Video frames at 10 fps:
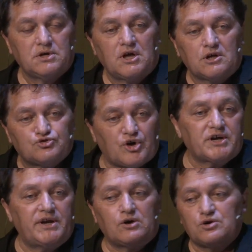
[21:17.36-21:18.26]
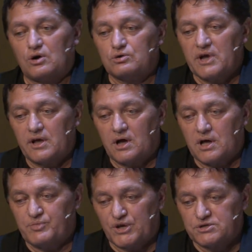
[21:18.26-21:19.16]
drug and alcohol
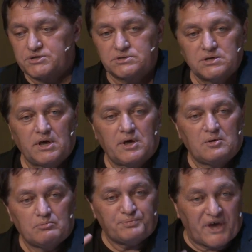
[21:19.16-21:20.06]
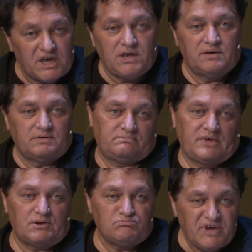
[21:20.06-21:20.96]
abuse, pee
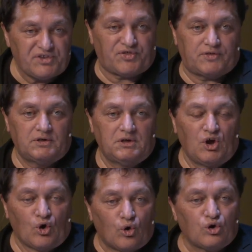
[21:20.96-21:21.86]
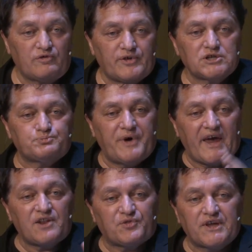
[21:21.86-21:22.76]
and meth, all of those
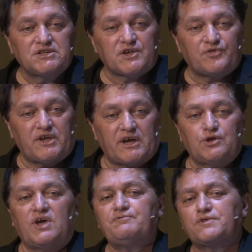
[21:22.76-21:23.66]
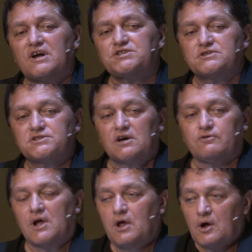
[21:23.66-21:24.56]
bad things are there. And you have to ask yourself,
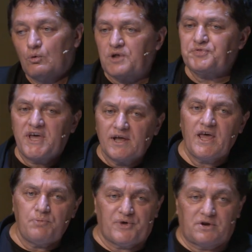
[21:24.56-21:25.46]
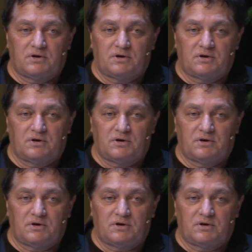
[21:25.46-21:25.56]
what the hell happened